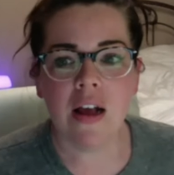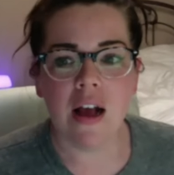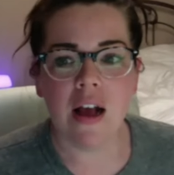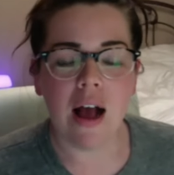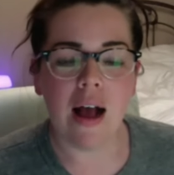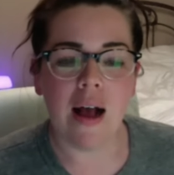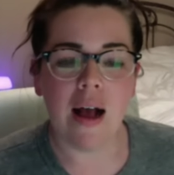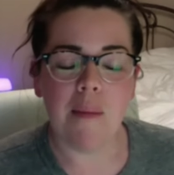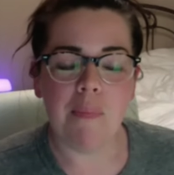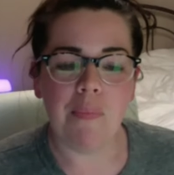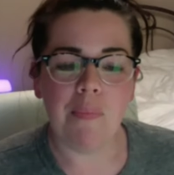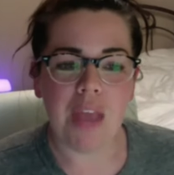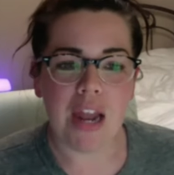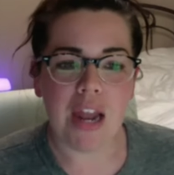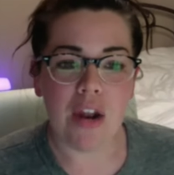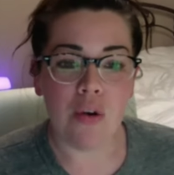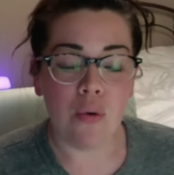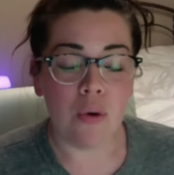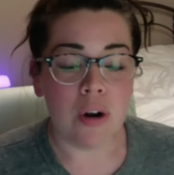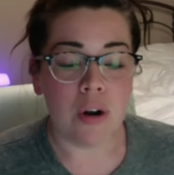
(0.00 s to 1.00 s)
Um, and
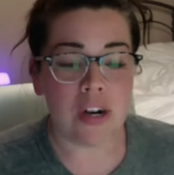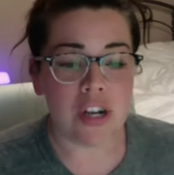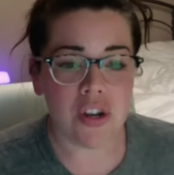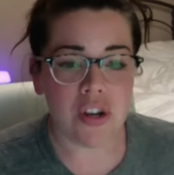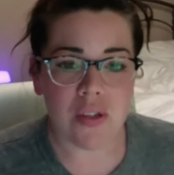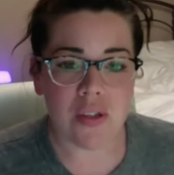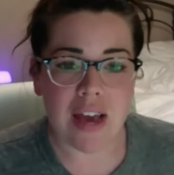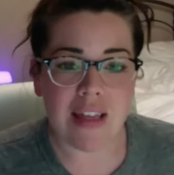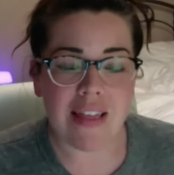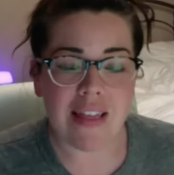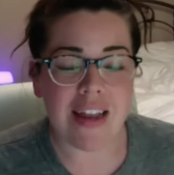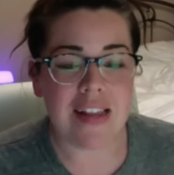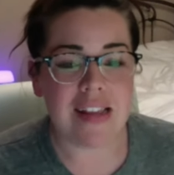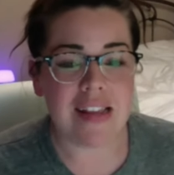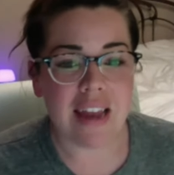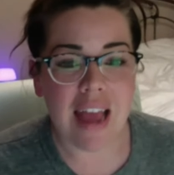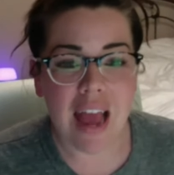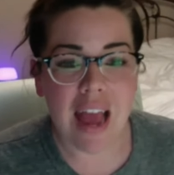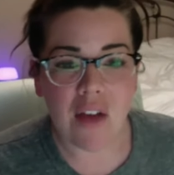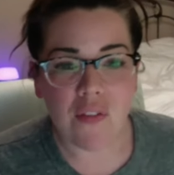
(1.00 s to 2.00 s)
in order to do that, that is
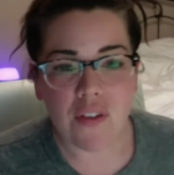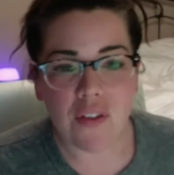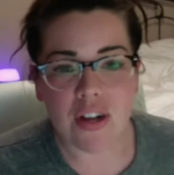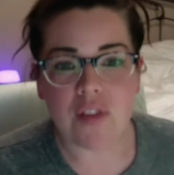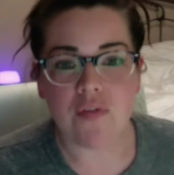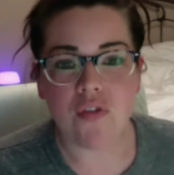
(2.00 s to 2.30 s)
an average of